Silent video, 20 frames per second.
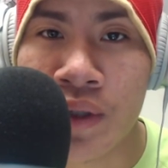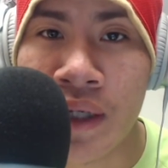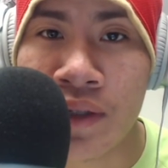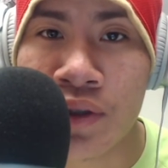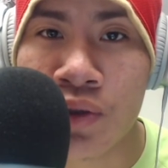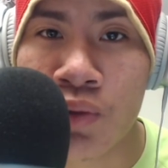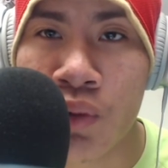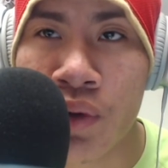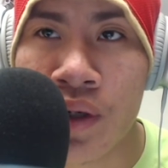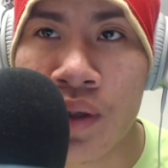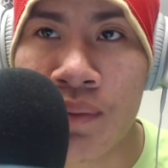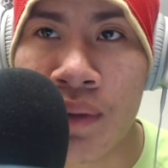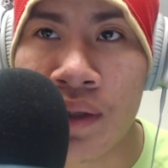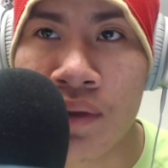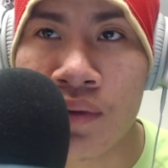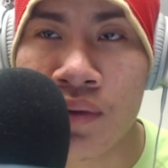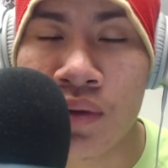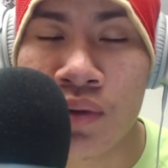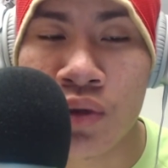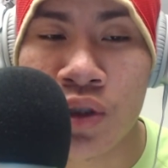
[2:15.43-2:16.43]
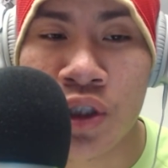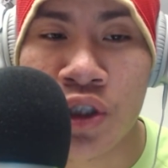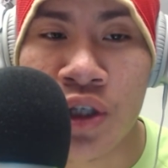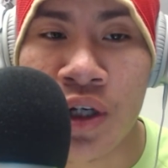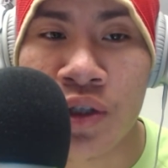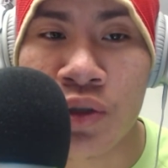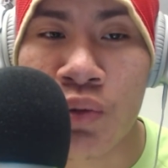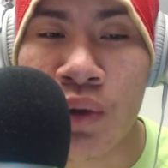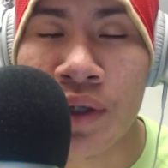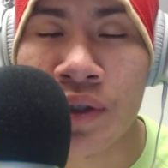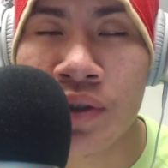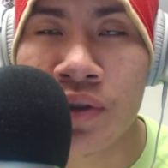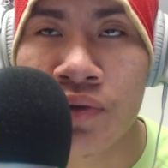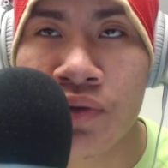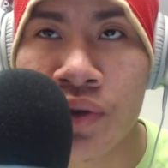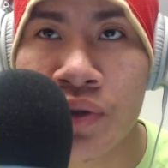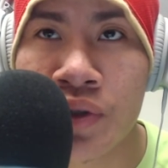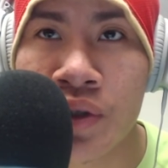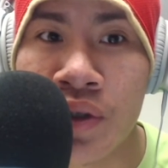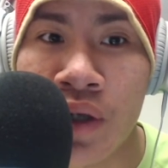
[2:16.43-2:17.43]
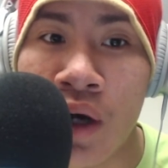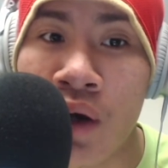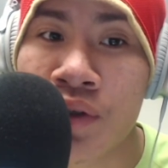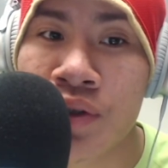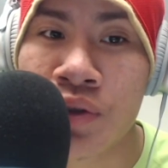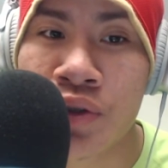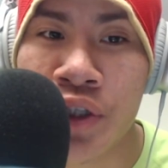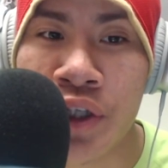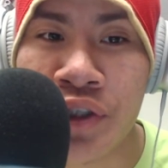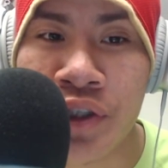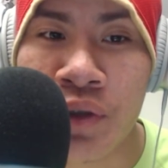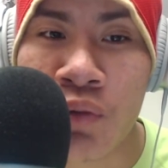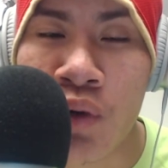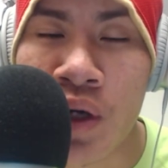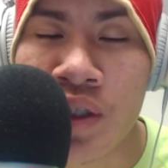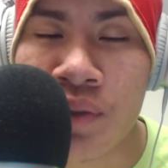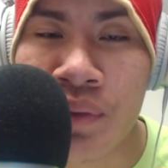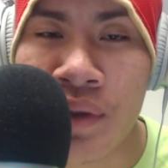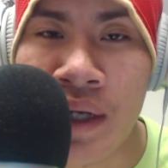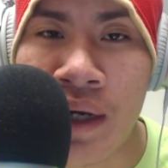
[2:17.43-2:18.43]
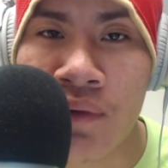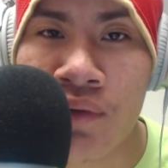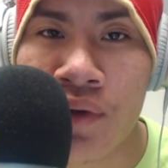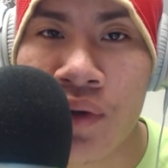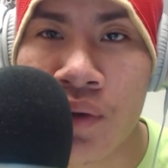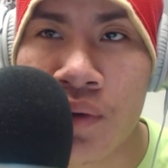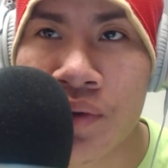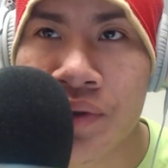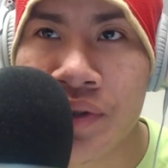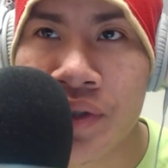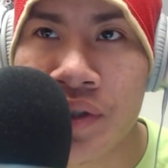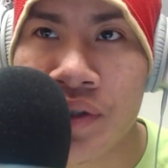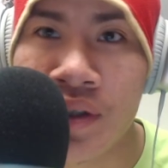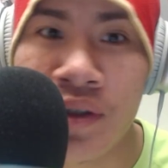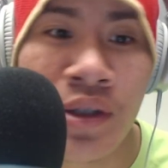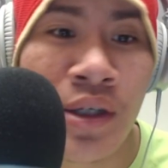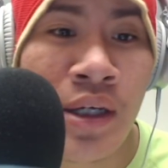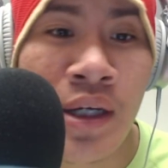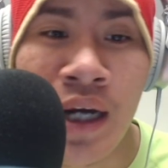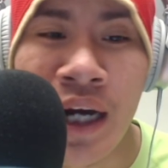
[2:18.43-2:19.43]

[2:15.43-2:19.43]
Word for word: Not too worried about Deshaun Watson's future, and also J J Watt's been out for the whole season.